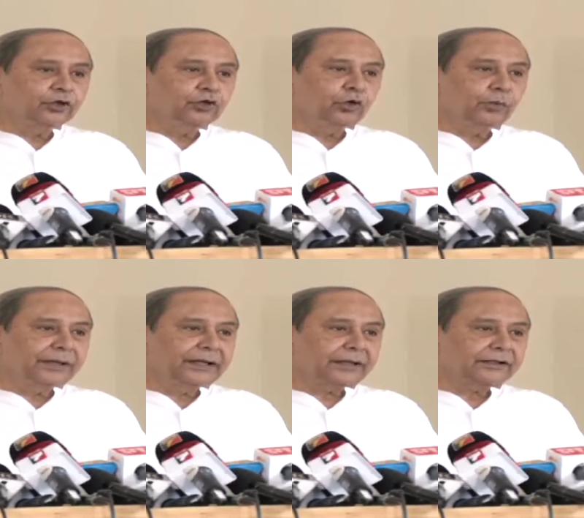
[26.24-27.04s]
You will be
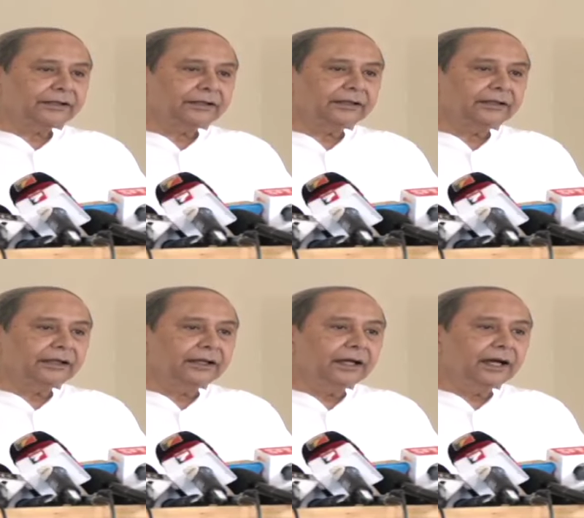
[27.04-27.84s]
getting
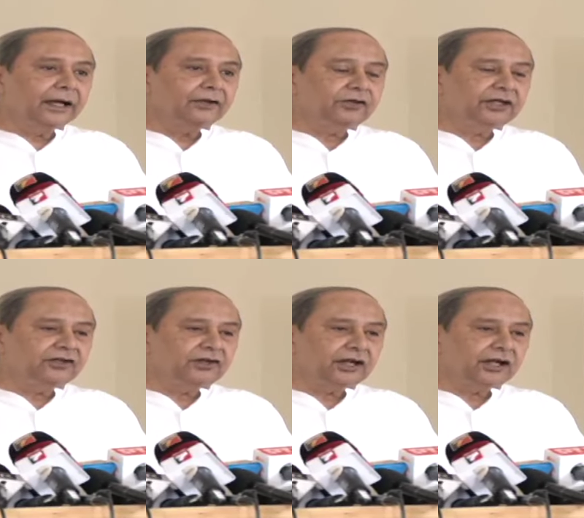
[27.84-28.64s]
a
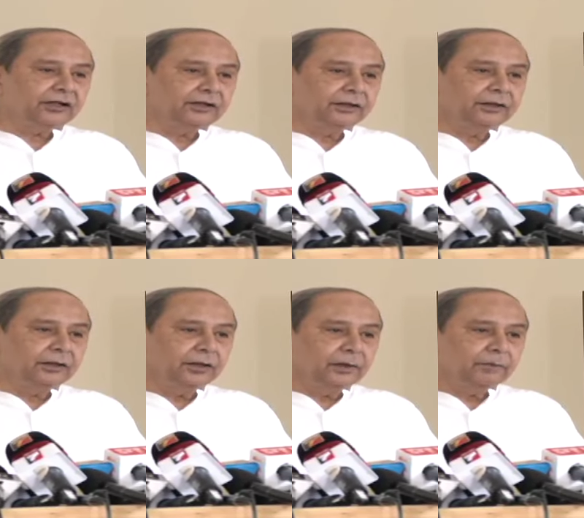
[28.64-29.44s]
detailed
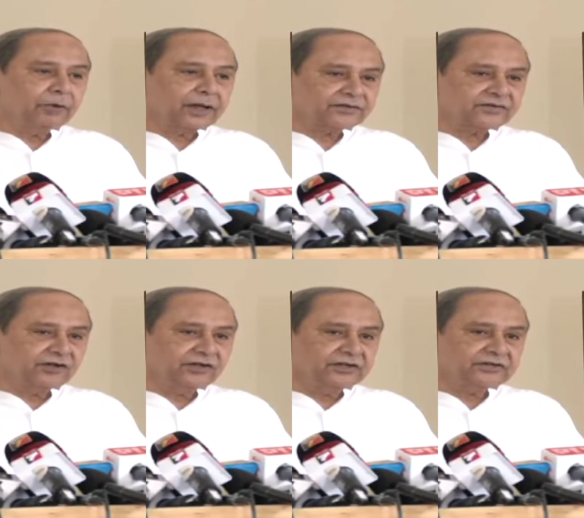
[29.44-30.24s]
press
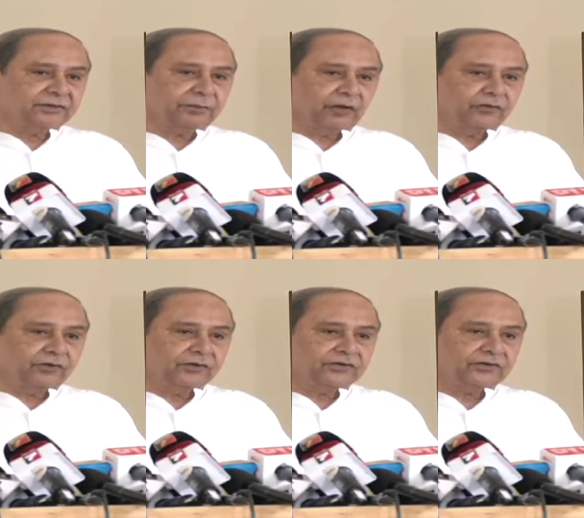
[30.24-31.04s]
release about
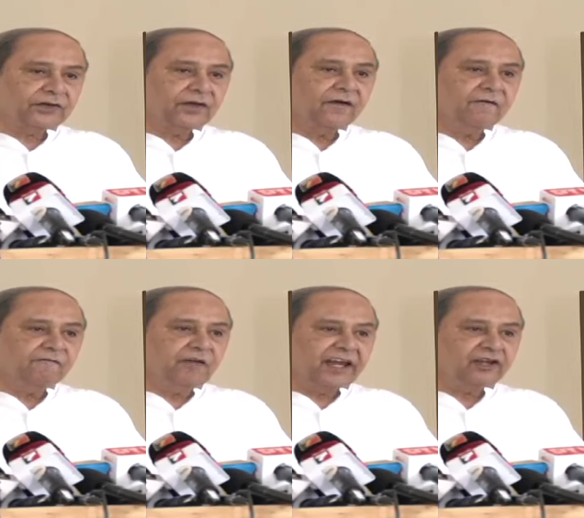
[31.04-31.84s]
this
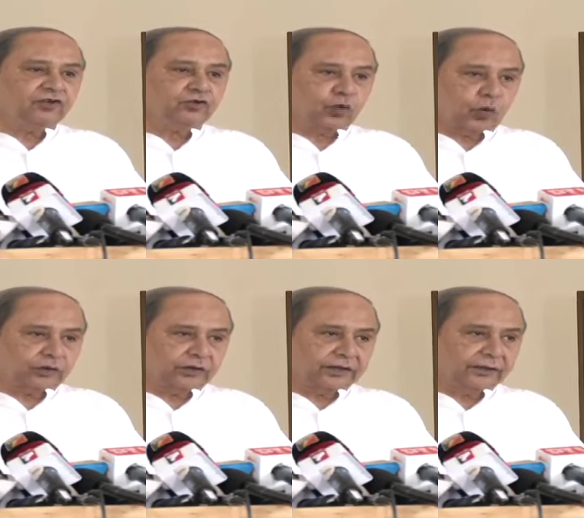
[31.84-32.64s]
very
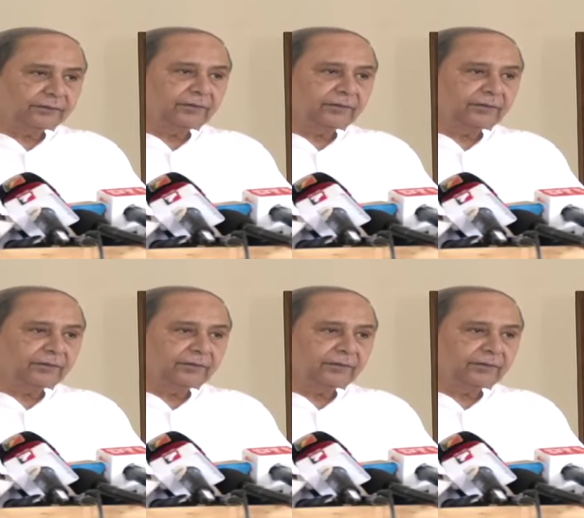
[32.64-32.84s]
shortly.